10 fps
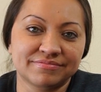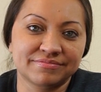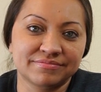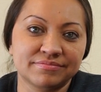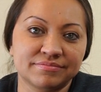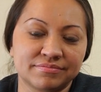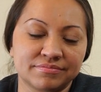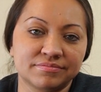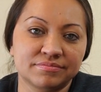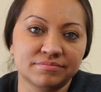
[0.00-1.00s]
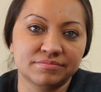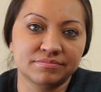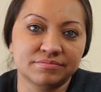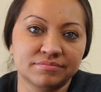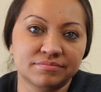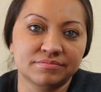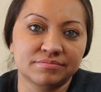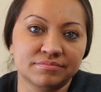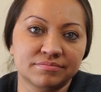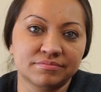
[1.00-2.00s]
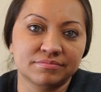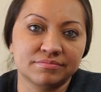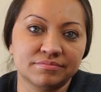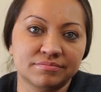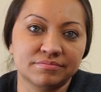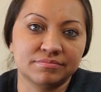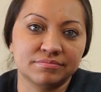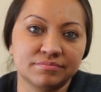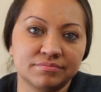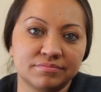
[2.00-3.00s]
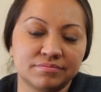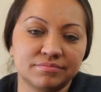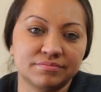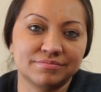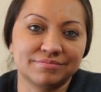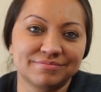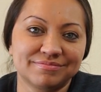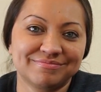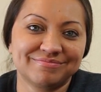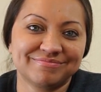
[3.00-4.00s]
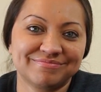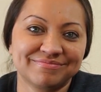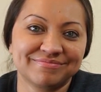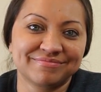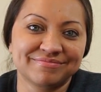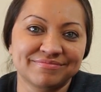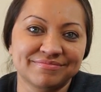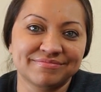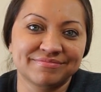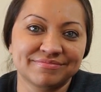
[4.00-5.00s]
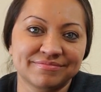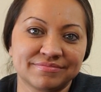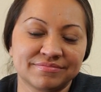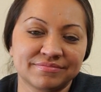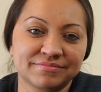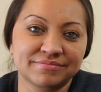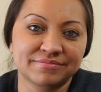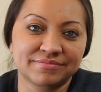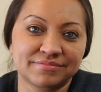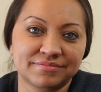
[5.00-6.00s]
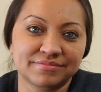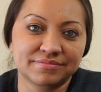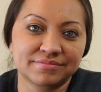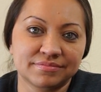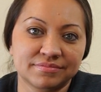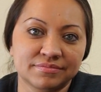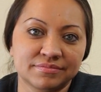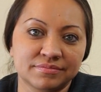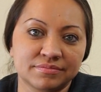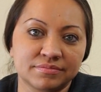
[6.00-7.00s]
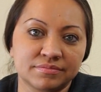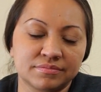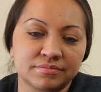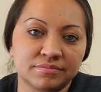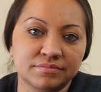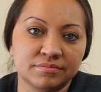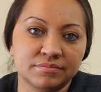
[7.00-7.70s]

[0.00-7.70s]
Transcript: (not speaking)